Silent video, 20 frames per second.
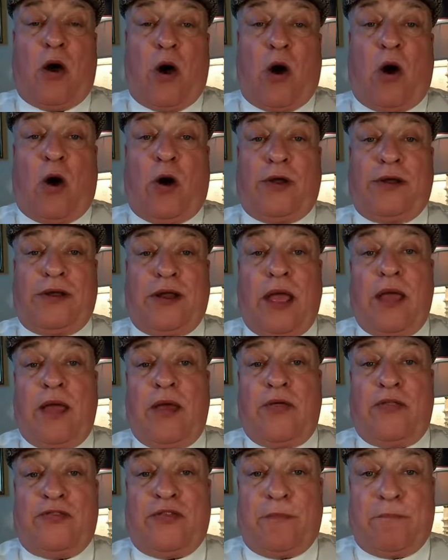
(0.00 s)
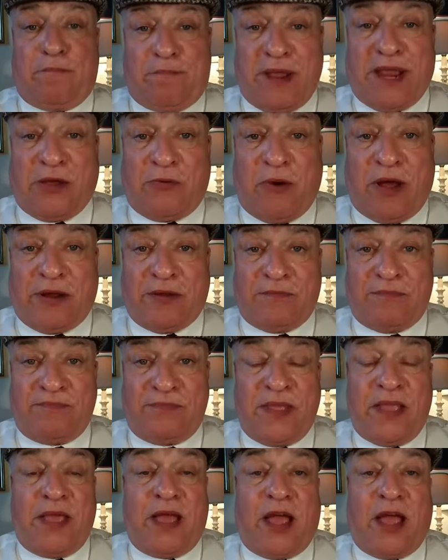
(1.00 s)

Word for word: on The Big One.